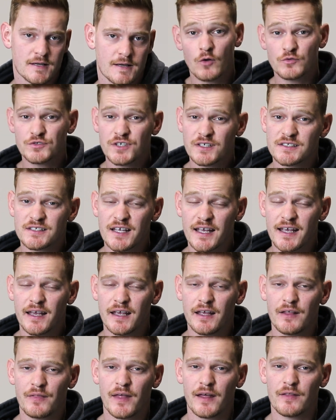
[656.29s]
I'll just
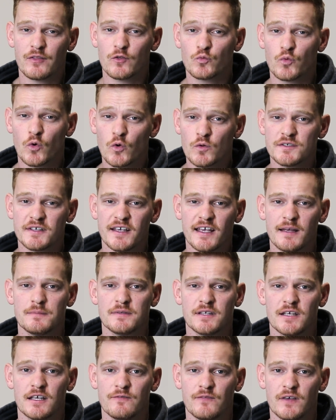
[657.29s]
say that the Raldey
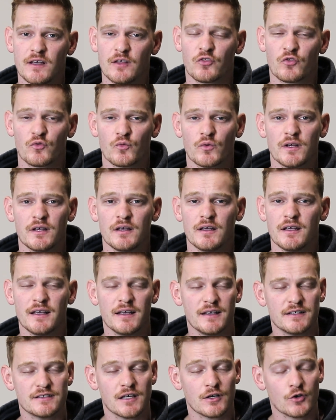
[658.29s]
Mt-V3
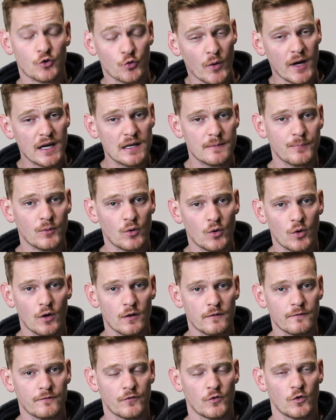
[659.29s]
is a great
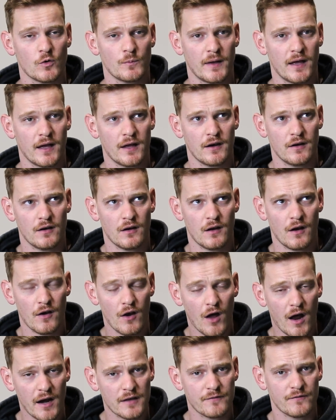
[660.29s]
board for about
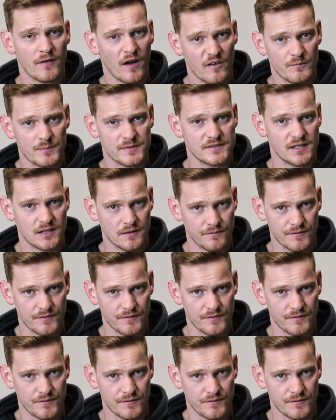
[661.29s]
95%